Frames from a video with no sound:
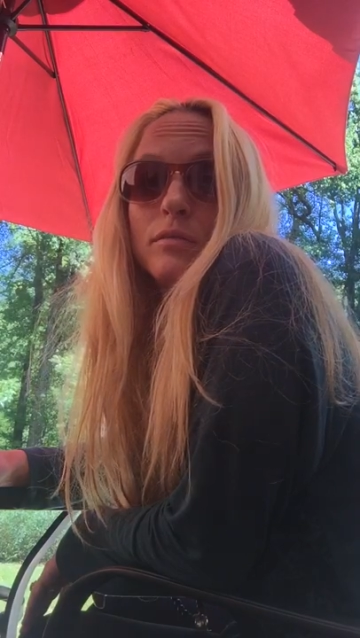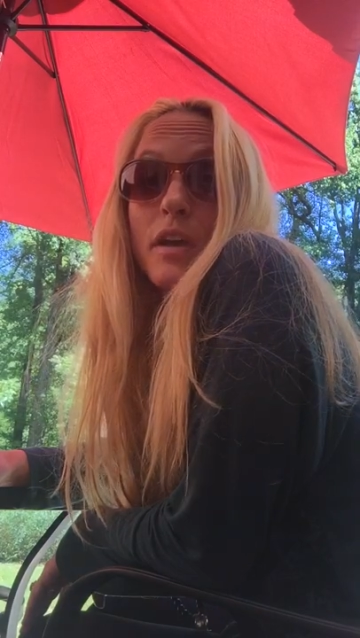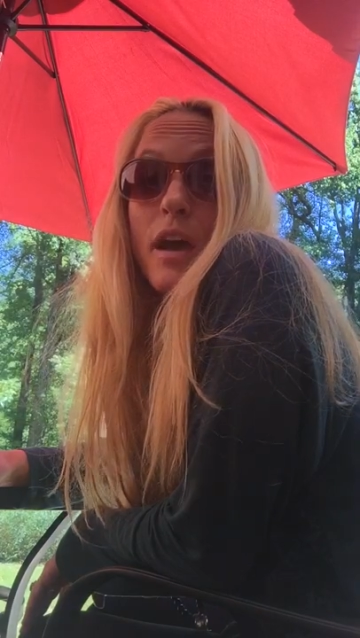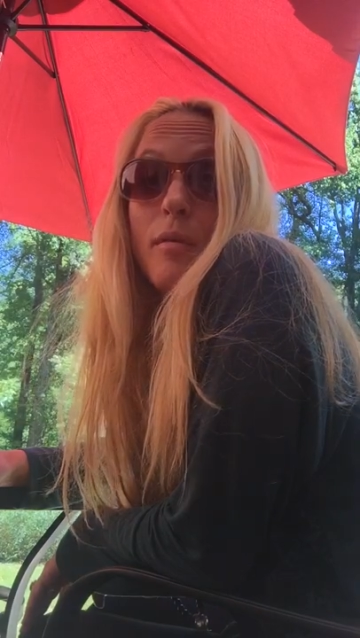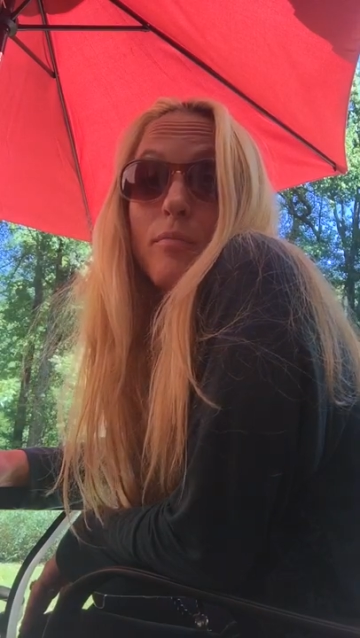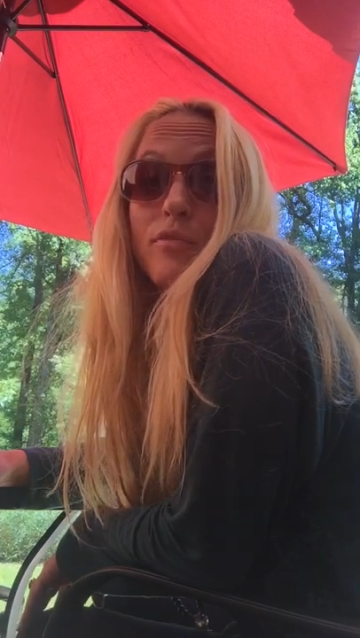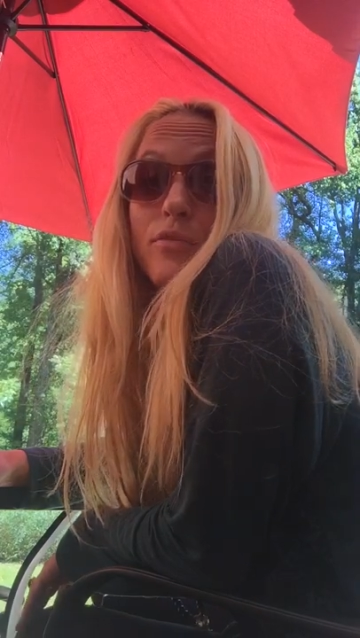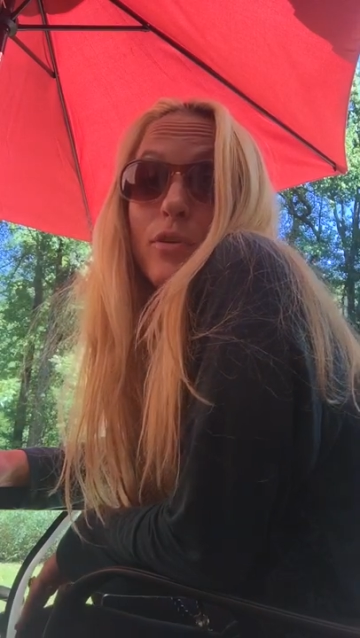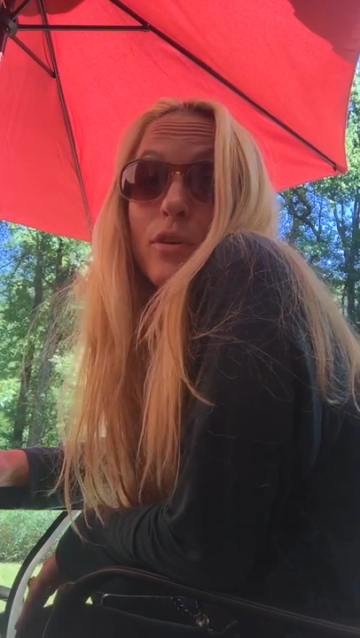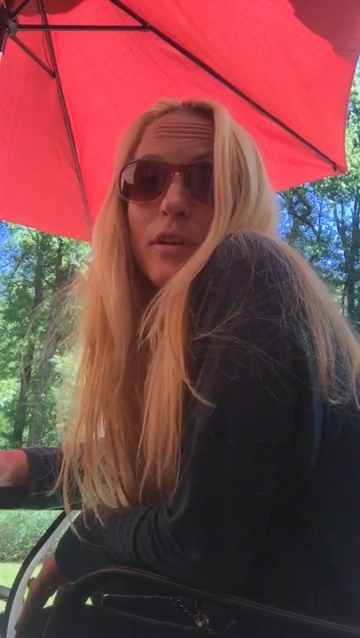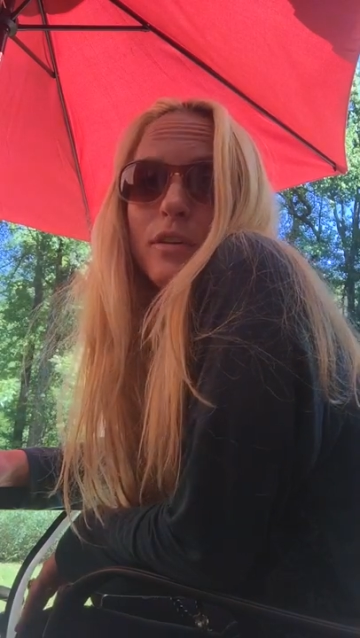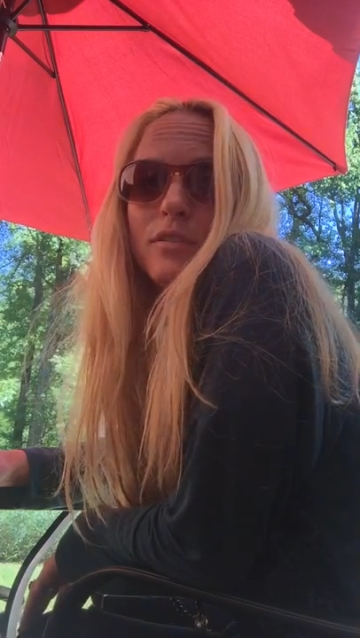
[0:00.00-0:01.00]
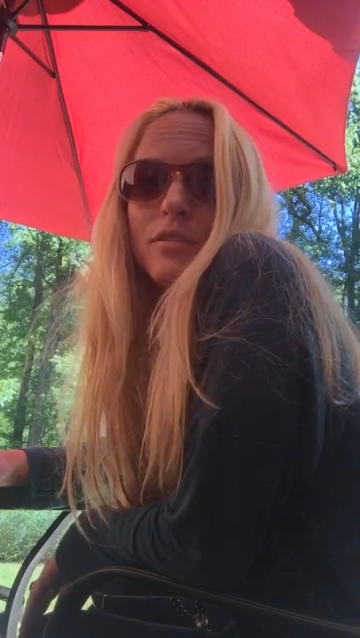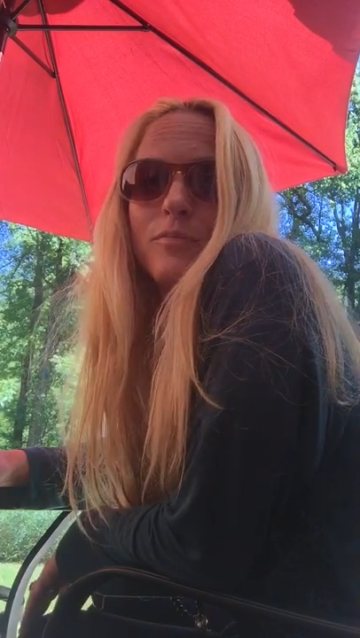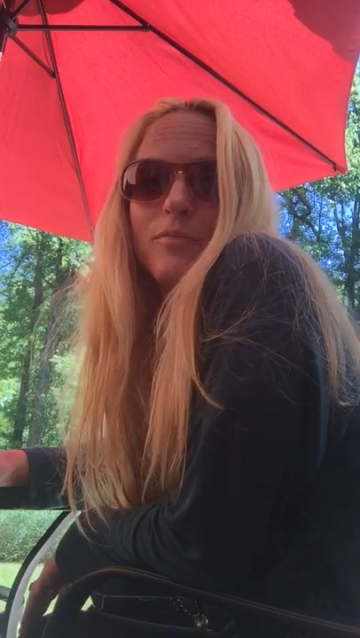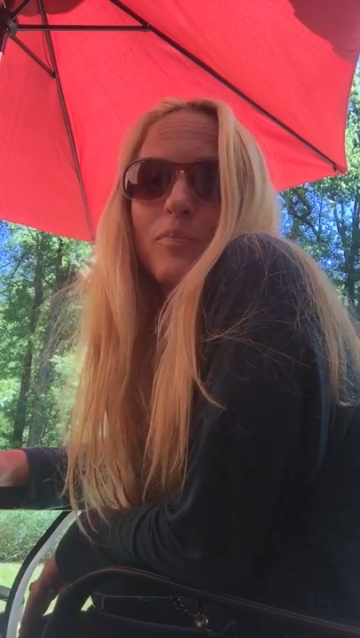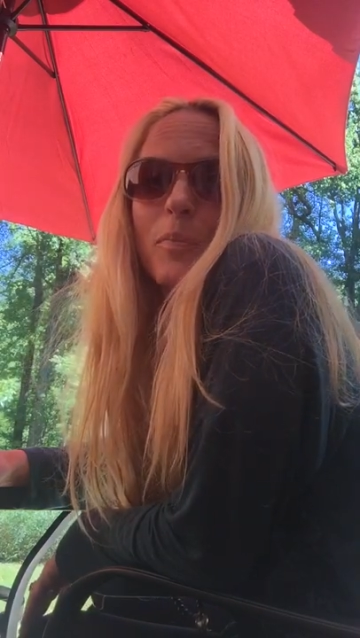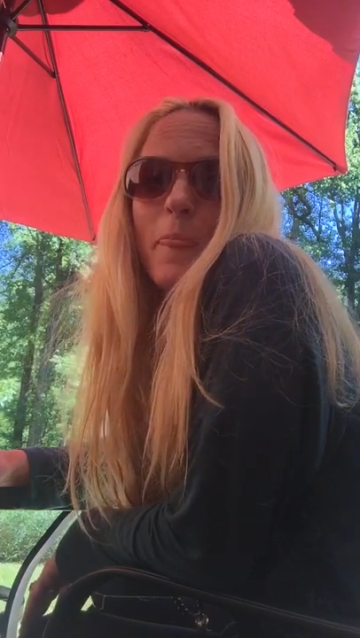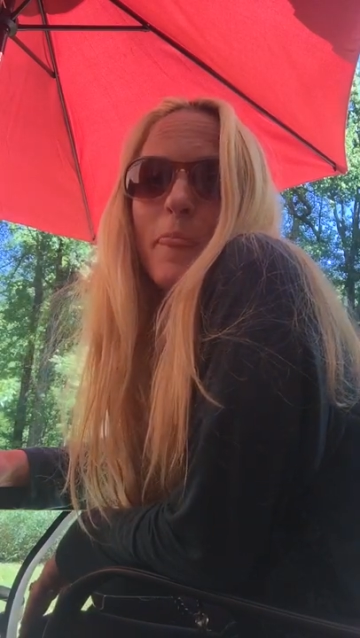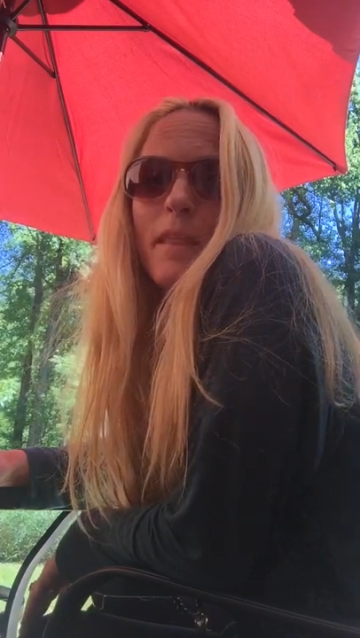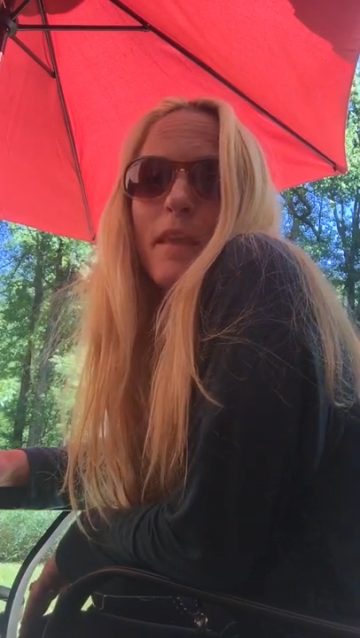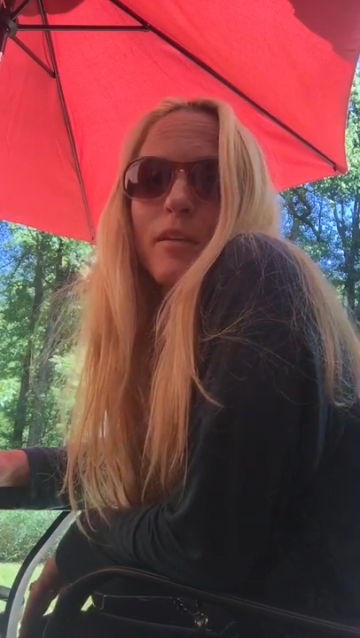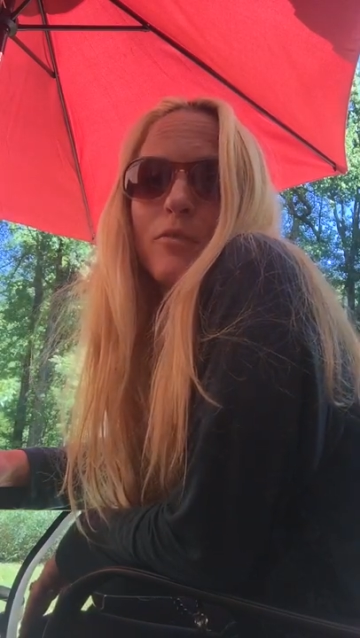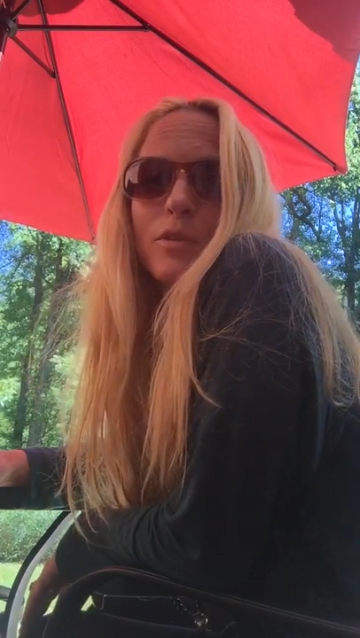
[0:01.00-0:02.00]
tap for it,
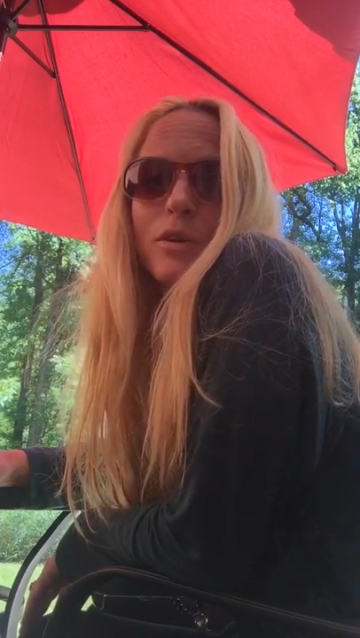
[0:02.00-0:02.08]
and